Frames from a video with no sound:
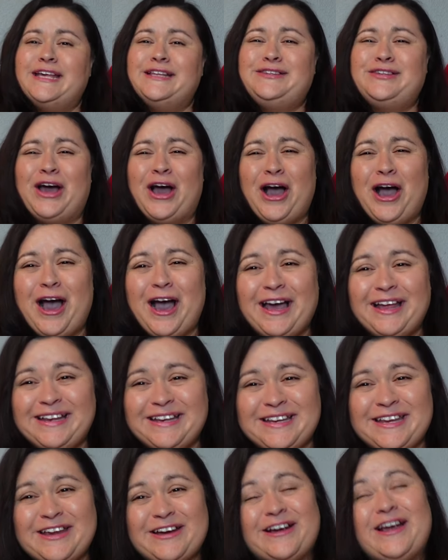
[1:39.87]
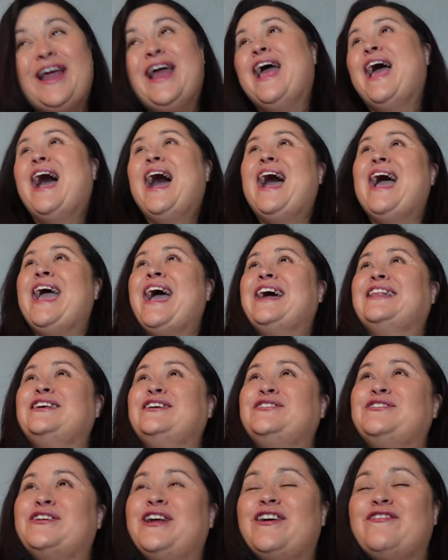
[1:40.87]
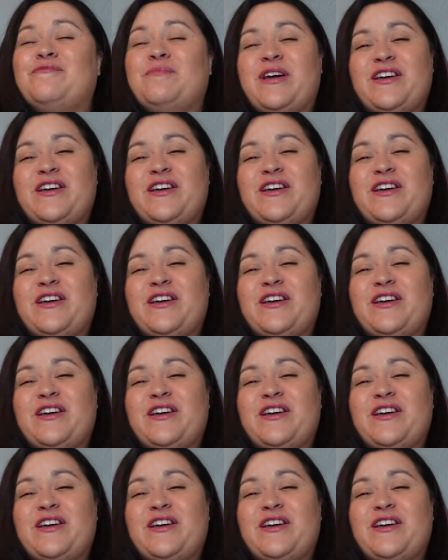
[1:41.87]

it's hot in here. I had to turn off